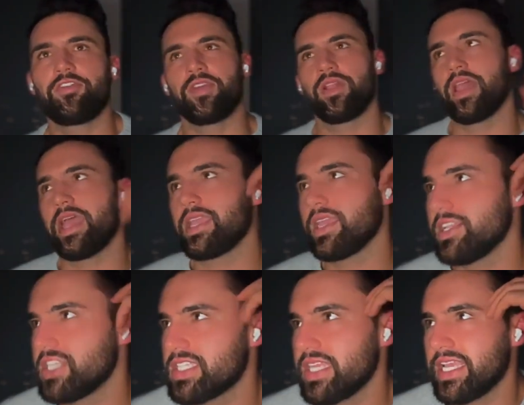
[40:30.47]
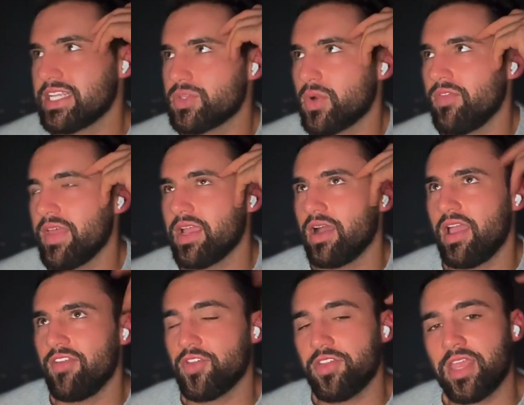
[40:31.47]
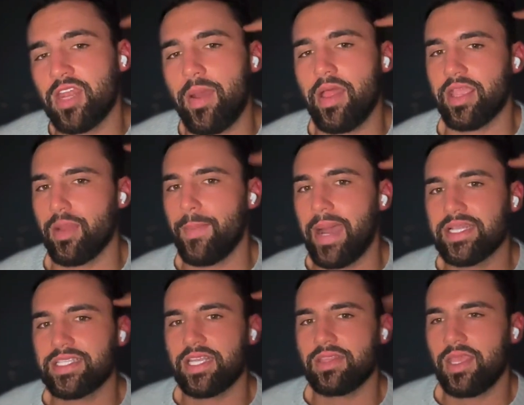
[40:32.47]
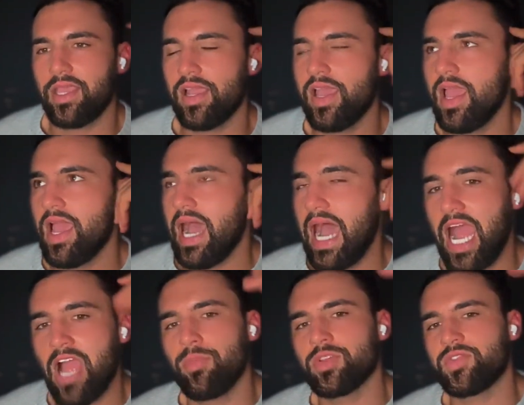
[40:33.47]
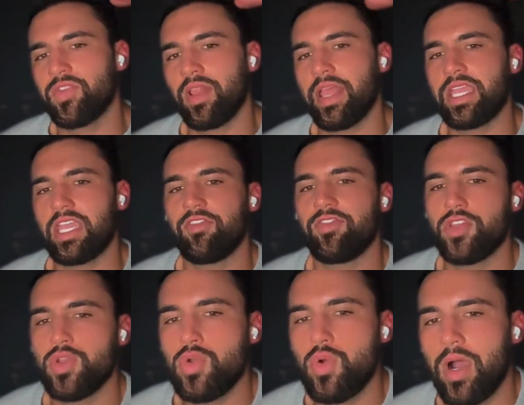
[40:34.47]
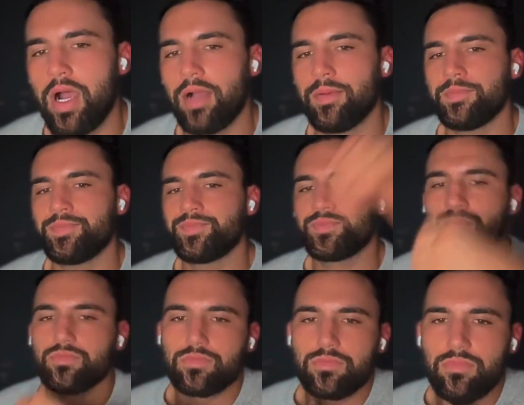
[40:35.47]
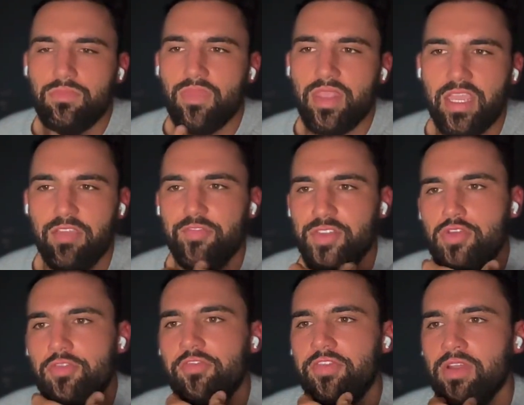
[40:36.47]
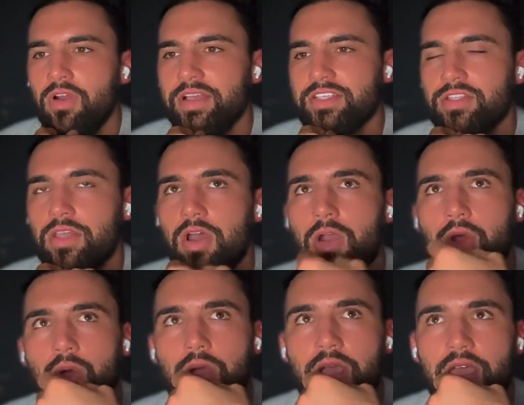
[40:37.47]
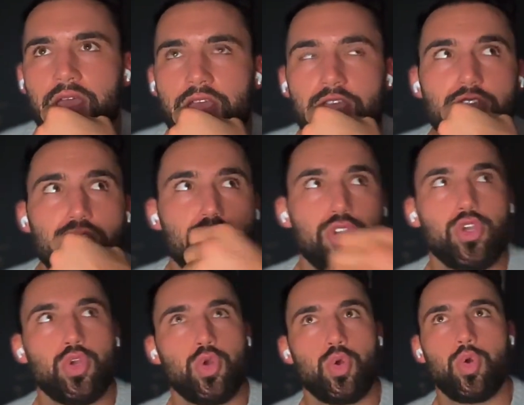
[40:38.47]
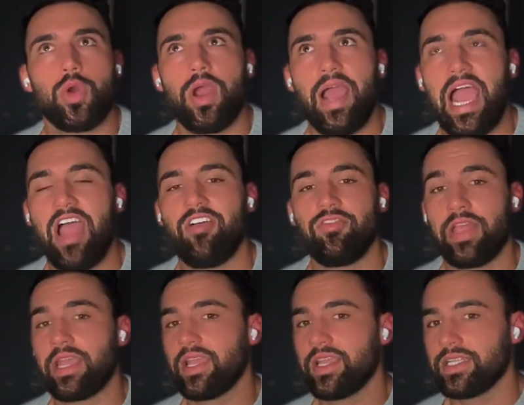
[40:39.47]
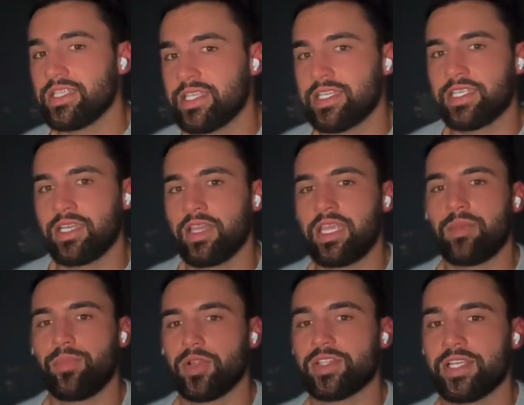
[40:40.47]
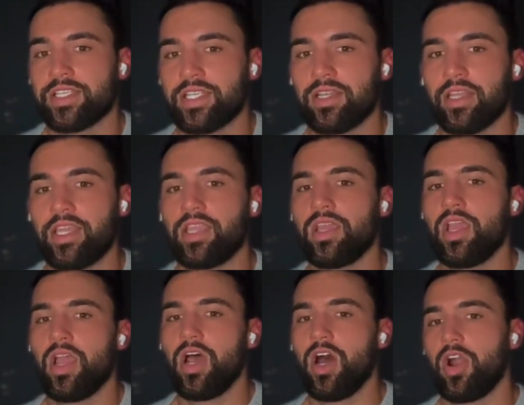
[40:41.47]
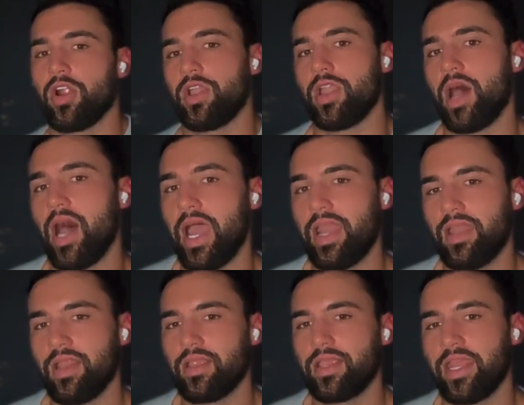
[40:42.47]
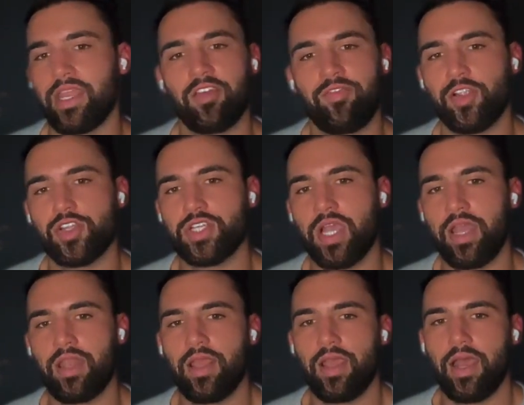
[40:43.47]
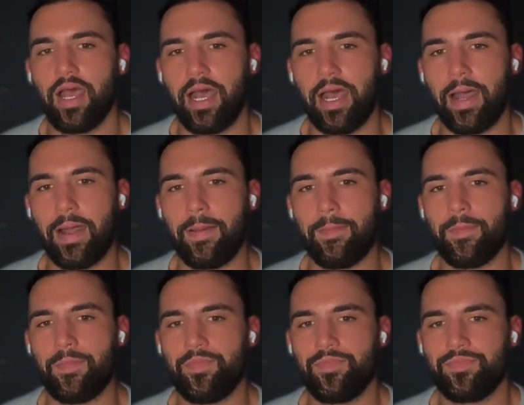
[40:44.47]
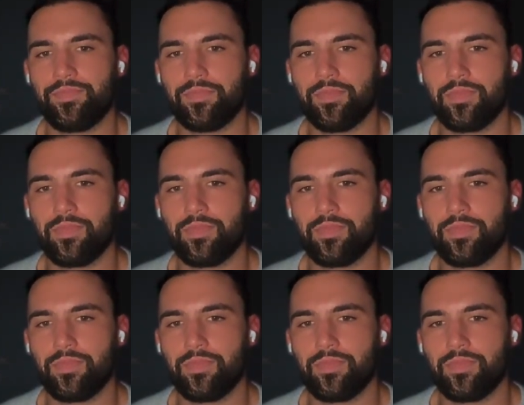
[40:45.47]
i also feel like just like it's sort of like a if you're thinking about like a mindset thing i almost feel like if you um if you feel as though you have like consistently and persistently are not getting a fair shot um